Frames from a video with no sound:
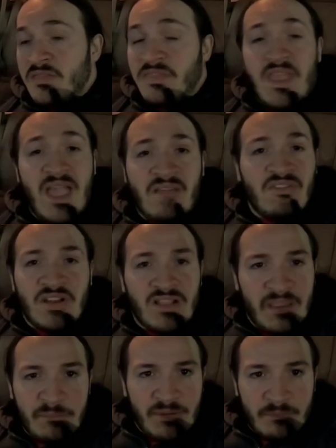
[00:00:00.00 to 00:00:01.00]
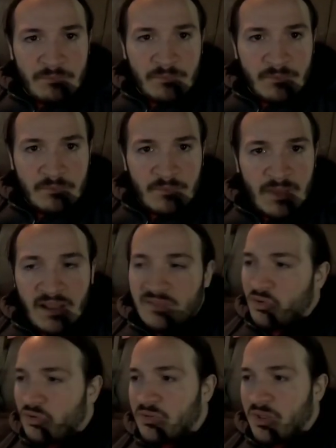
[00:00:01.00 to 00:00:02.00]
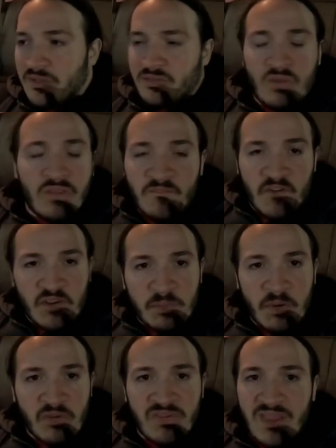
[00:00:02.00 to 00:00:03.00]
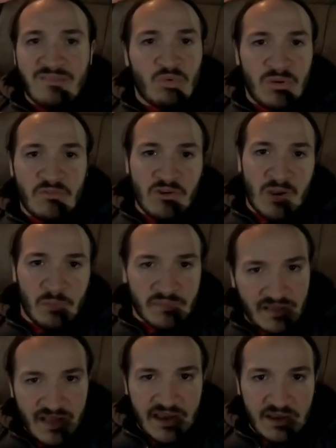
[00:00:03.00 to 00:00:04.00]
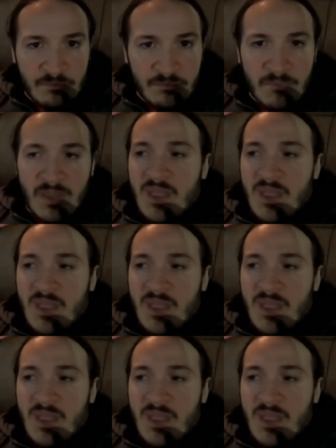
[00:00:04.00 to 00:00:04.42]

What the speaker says: they haven't claimed them. I told the first person they had 24 hours to claim them,